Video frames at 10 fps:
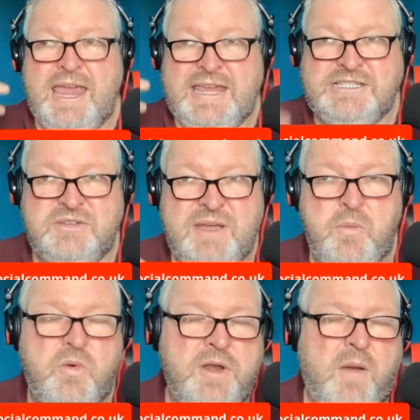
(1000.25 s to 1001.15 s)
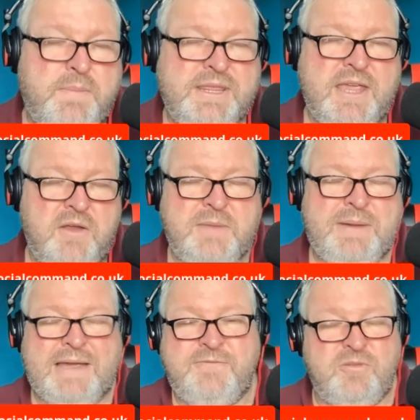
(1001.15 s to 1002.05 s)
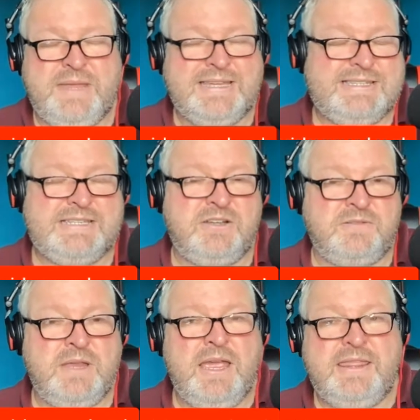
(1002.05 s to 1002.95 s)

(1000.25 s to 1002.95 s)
Instagram will not be the only platform they sit on.